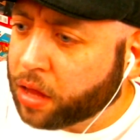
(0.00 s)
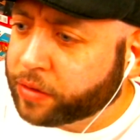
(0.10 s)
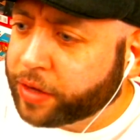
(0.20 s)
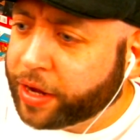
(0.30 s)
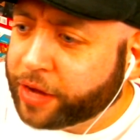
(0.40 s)

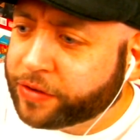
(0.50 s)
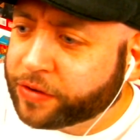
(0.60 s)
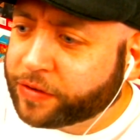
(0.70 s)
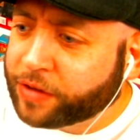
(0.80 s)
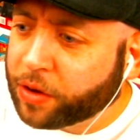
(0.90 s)
Did he
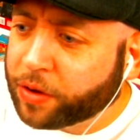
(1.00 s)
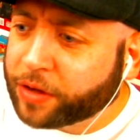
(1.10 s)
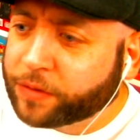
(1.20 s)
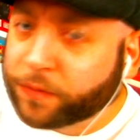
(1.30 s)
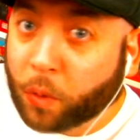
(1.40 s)
just steal
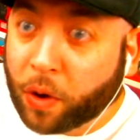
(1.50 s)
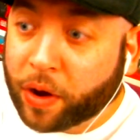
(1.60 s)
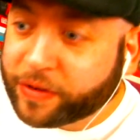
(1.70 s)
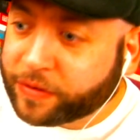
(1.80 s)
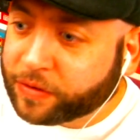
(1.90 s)
his
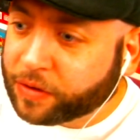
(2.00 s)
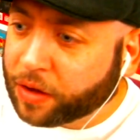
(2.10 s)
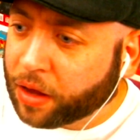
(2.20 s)
voice?